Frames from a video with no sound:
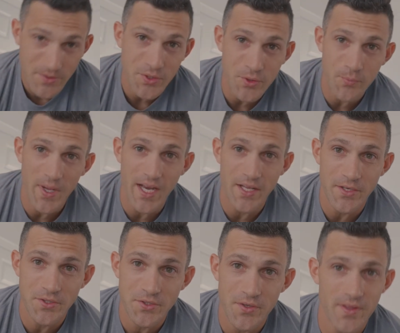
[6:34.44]
to
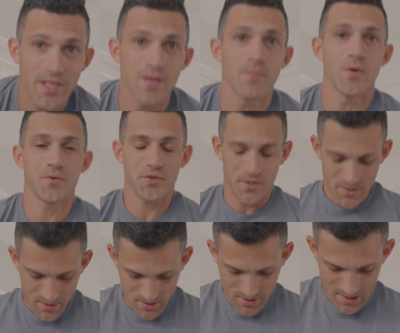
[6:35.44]
manage the
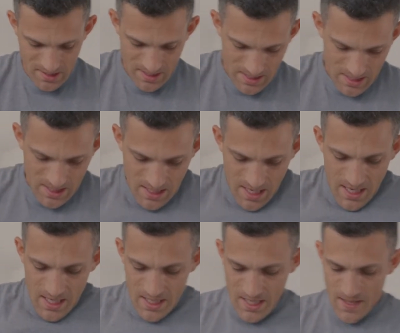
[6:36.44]
emotions.
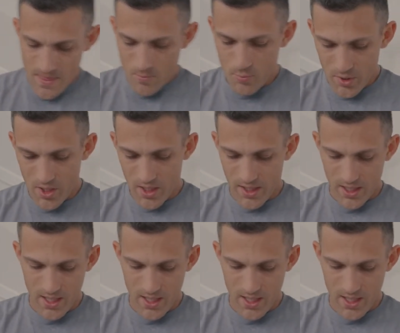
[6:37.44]
And in the book,